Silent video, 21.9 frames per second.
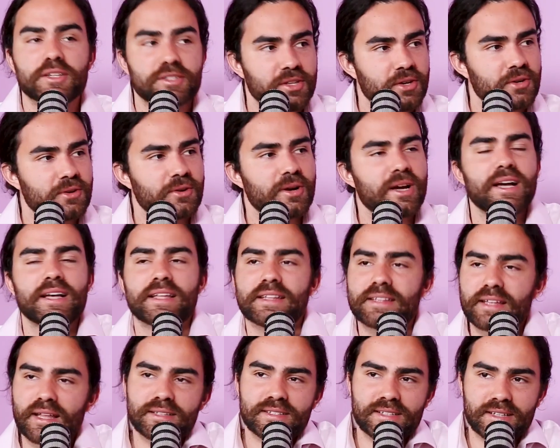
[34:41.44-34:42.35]
So
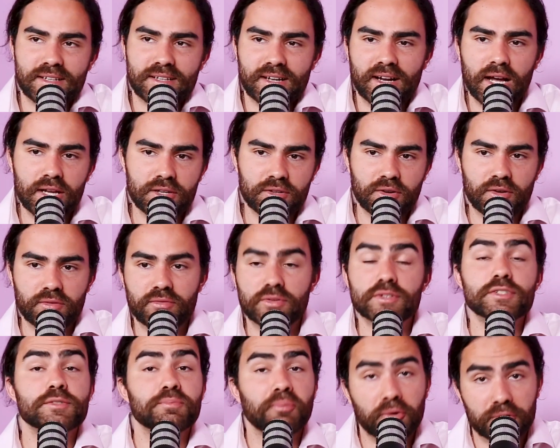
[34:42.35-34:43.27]
that's the kind
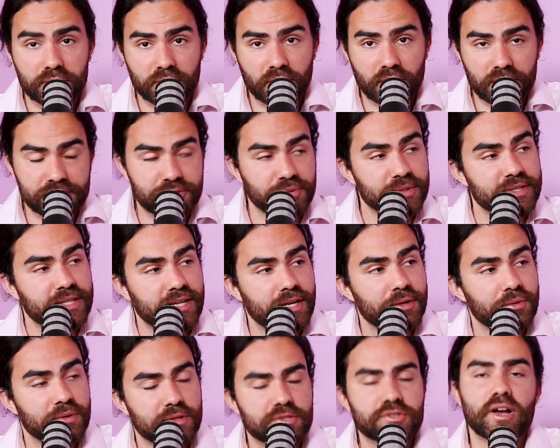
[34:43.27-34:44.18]
of sport knowledge we're
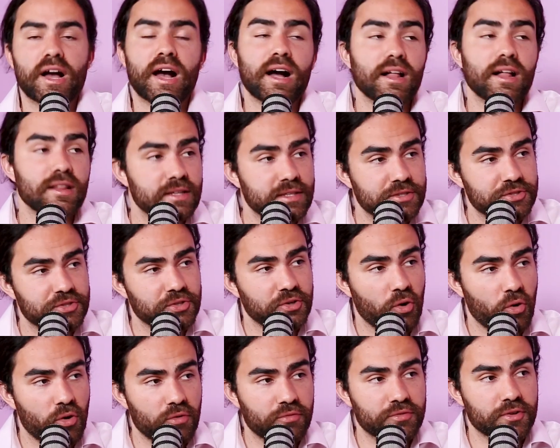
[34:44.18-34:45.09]
dealing with. So I'll let you
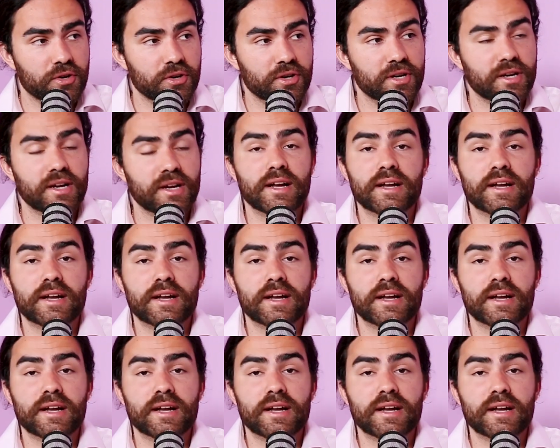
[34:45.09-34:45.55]
off the hook.